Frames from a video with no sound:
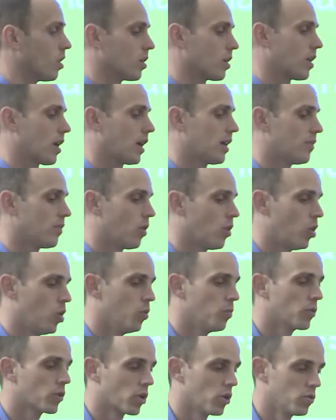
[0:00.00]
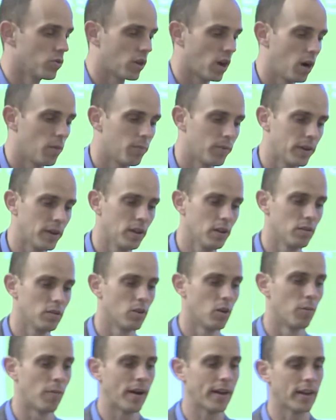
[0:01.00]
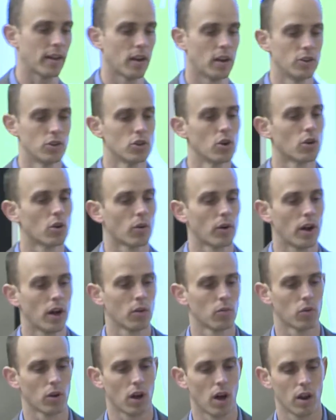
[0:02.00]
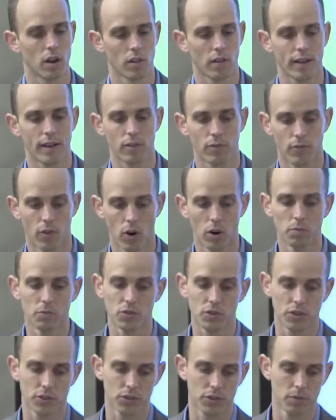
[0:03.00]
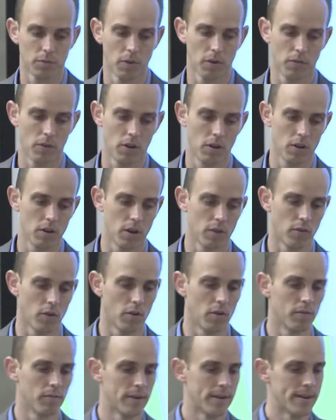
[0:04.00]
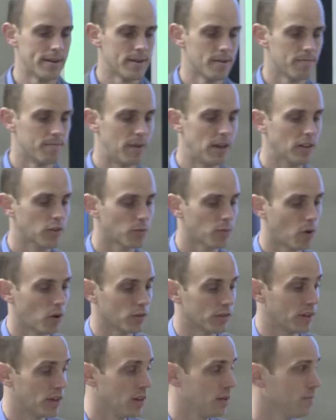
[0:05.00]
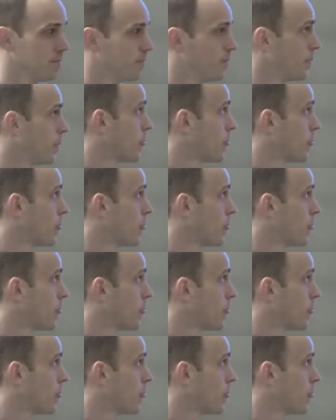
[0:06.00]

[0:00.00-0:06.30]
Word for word: a kind of a homegrown company. You know, Mike and I joke around, we're kind of like a farm system of a, of a baseball team